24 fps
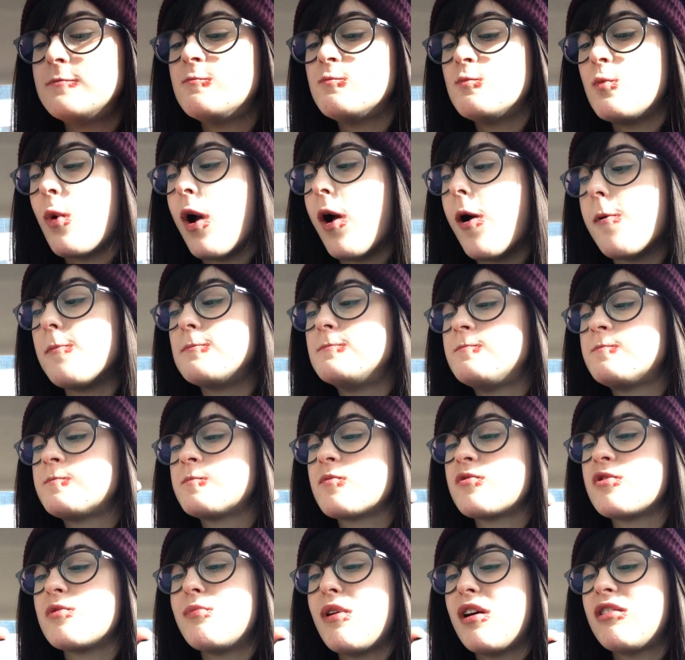Well,
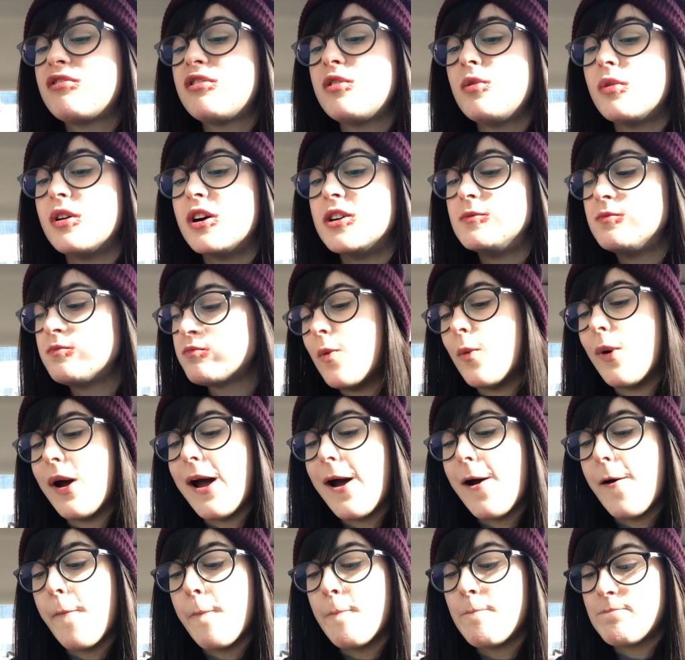it's a messy one.
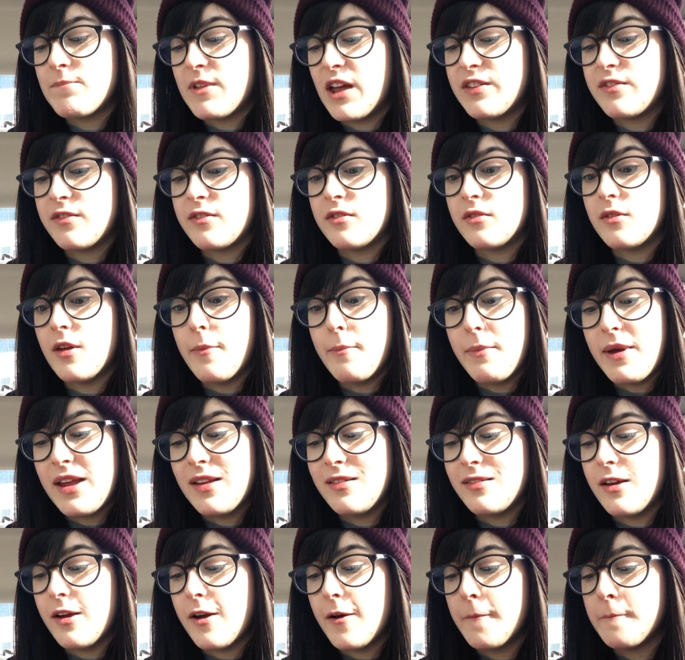Wow, that's
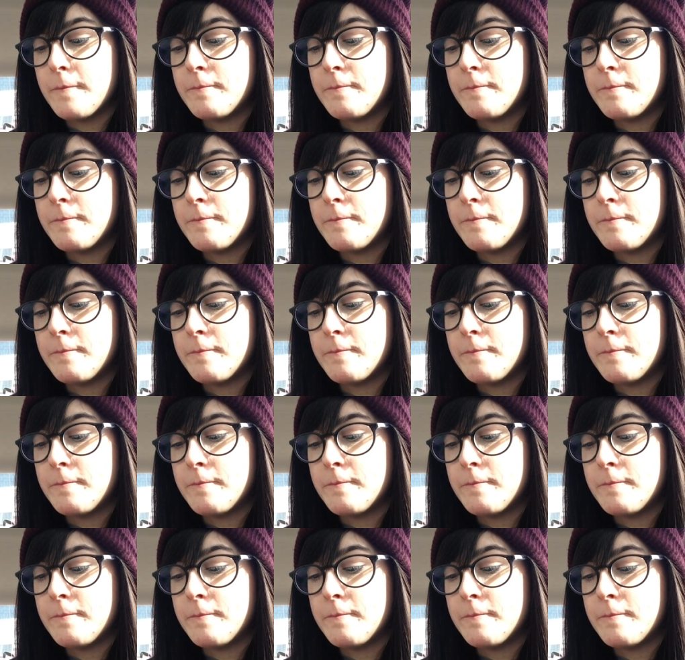amazing.